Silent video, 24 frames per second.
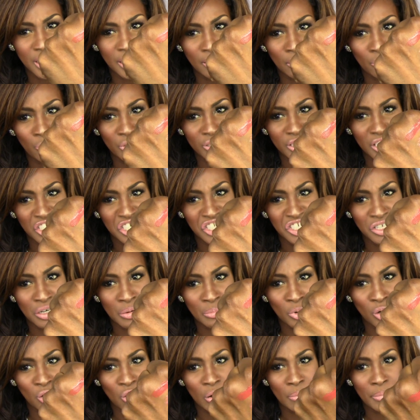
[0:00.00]
and I want that
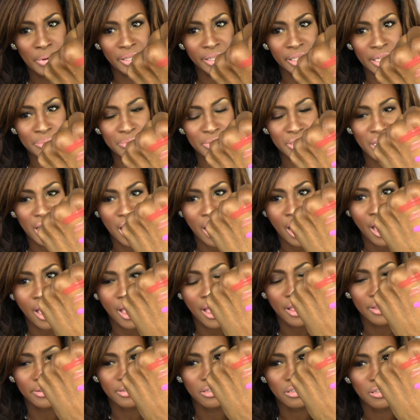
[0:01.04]
shimmer on my lips.
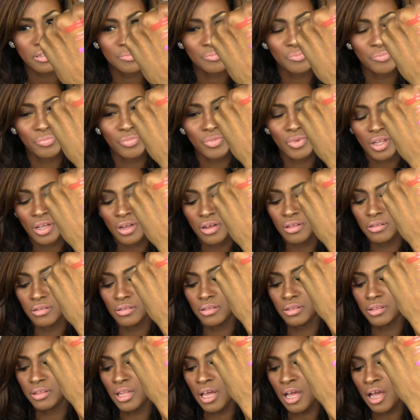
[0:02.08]
Yes.
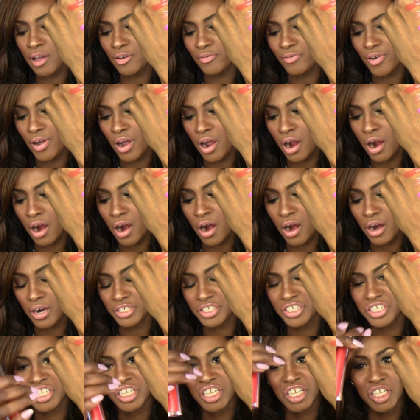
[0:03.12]
Love her.
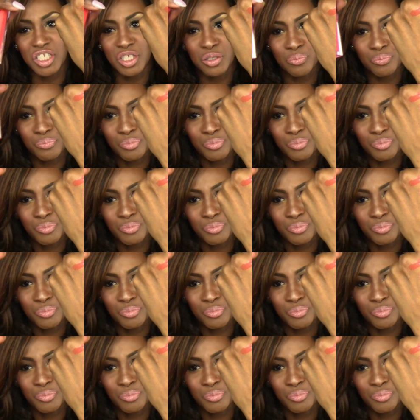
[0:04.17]
She is